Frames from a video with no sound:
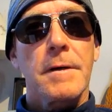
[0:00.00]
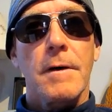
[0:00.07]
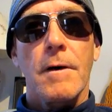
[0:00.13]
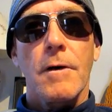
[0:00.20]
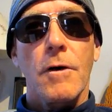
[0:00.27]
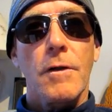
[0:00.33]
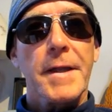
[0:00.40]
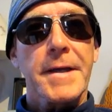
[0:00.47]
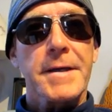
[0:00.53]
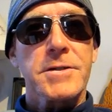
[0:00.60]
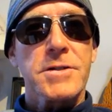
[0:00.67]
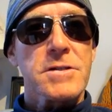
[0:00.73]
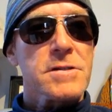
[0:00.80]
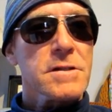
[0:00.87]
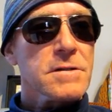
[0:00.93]
all
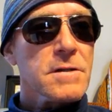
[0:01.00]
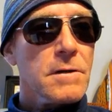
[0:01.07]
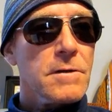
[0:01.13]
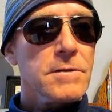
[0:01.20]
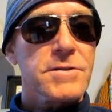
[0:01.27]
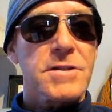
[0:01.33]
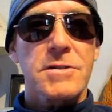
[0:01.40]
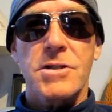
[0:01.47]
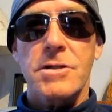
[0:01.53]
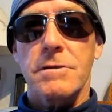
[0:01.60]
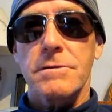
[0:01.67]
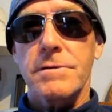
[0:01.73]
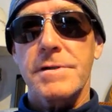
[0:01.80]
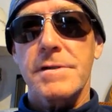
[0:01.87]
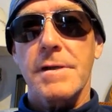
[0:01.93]
ages, adults and
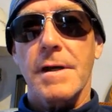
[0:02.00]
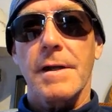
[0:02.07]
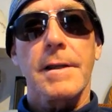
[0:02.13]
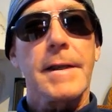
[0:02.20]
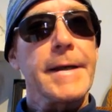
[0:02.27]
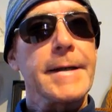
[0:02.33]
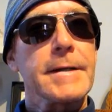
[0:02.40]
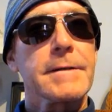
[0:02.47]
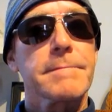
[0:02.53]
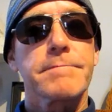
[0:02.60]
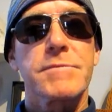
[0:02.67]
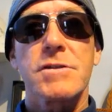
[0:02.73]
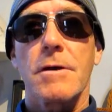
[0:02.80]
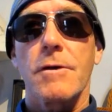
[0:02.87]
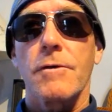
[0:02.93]
children alike.
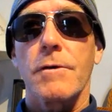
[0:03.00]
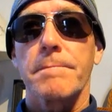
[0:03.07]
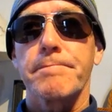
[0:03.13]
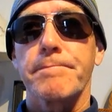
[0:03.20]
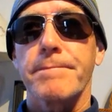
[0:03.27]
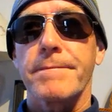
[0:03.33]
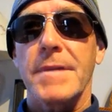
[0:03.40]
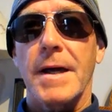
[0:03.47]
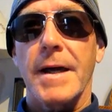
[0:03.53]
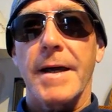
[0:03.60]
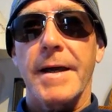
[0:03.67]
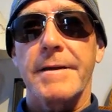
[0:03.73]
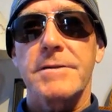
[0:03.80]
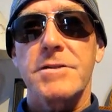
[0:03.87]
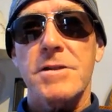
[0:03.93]
So
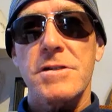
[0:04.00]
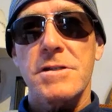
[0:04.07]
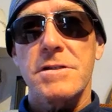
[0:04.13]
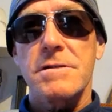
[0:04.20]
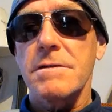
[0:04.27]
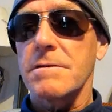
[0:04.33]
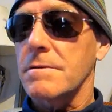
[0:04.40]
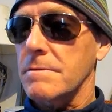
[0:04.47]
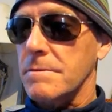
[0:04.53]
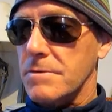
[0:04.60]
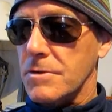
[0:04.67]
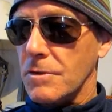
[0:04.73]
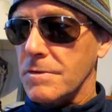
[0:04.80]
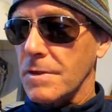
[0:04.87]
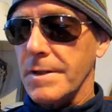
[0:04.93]
I just
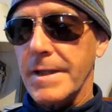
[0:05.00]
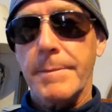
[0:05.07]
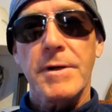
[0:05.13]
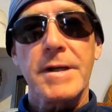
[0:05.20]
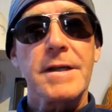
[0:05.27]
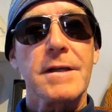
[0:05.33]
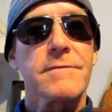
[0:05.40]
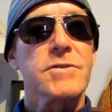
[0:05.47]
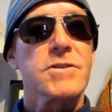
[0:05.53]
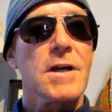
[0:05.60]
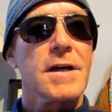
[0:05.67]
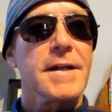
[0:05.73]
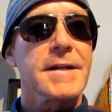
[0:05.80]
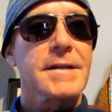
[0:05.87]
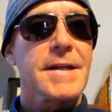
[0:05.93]
took the liberty of
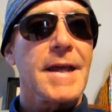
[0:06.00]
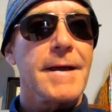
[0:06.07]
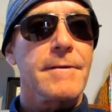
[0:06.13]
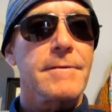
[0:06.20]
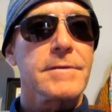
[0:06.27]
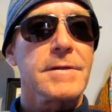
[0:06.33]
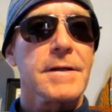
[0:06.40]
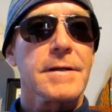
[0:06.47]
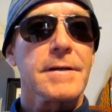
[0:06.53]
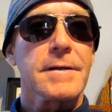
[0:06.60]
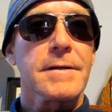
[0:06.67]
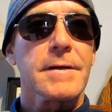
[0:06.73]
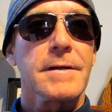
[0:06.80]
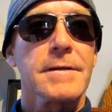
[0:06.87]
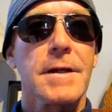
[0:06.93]
jotting down
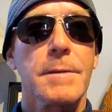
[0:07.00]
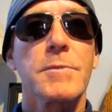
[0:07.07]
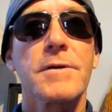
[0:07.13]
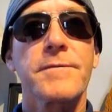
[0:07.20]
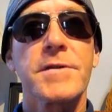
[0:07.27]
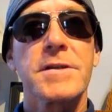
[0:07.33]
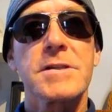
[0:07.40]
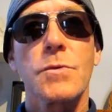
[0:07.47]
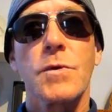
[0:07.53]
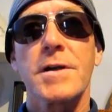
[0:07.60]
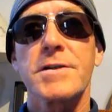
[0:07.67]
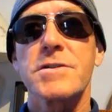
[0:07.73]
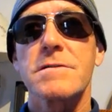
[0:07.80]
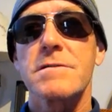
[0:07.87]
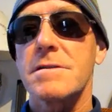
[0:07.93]
a number of these
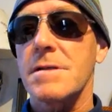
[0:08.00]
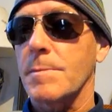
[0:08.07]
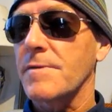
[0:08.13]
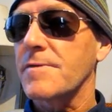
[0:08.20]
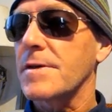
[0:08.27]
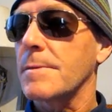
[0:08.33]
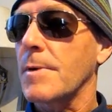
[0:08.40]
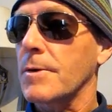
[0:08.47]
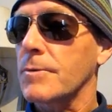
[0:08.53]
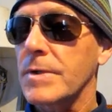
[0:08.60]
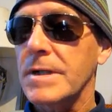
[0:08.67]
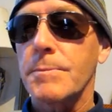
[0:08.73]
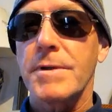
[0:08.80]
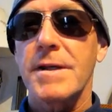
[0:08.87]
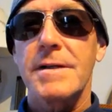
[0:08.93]
questions. Some of them are
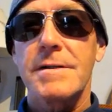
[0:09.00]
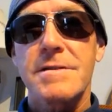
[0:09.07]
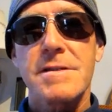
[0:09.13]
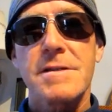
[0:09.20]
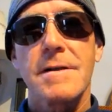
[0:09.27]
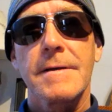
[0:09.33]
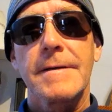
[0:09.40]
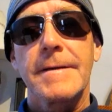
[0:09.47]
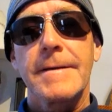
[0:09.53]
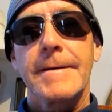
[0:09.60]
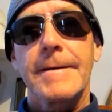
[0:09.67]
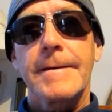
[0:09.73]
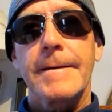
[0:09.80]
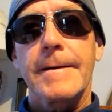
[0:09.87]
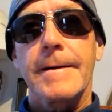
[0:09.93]
repeats,
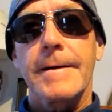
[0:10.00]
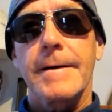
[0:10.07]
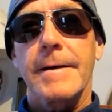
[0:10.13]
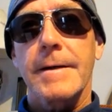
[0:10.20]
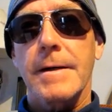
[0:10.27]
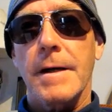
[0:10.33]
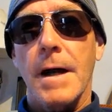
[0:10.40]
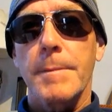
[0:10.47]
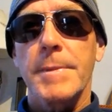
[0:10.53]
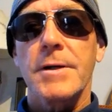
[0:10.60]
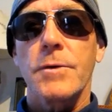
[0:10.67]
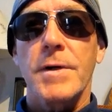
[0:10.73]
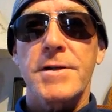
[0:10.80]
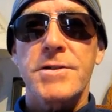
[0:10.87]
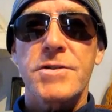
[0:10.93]
common
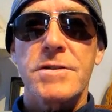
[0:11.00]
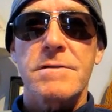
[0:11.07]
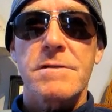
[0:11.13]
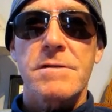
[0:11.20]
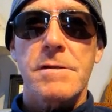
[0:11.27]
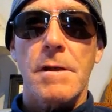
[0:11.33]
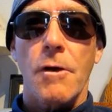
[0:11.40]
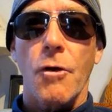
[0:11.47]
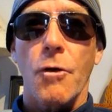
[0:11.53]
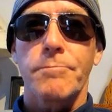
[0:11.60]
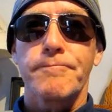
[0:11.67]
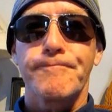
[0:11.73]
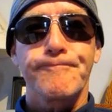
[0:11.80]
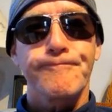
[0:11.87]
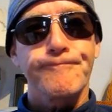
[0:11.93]
questions. So